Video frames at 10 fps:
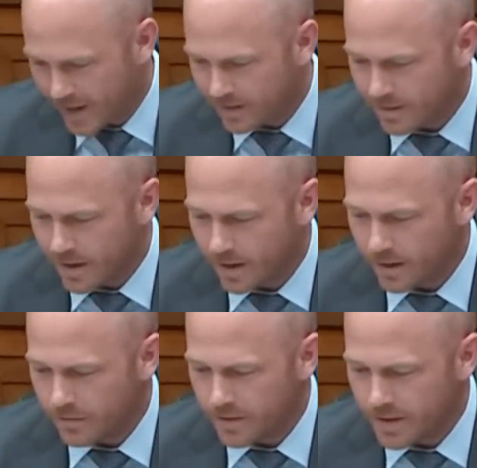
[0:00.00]
I could think
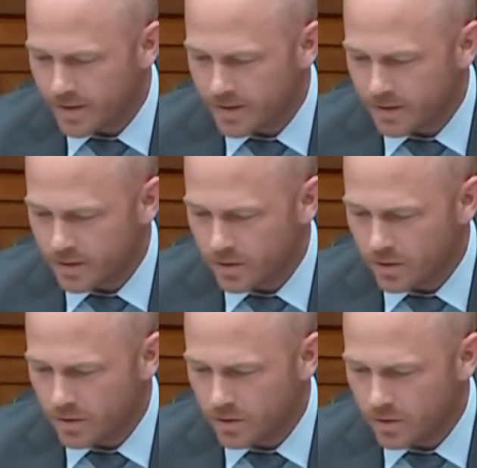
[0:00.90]
of is
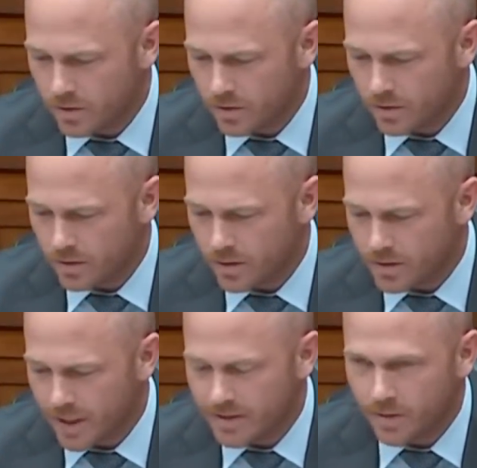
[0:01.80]
the
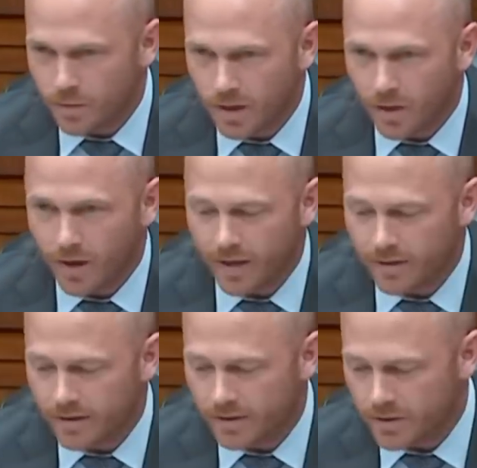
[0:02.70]

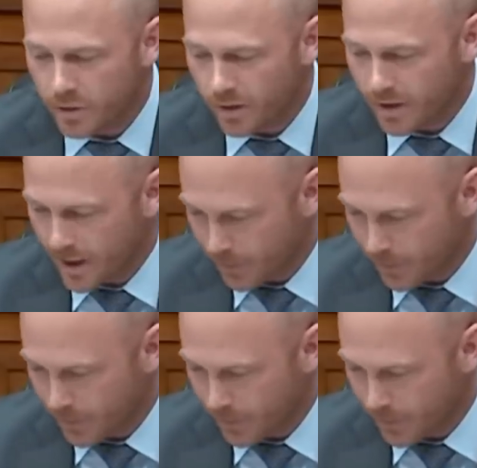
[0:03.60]
JCPOA, the Joint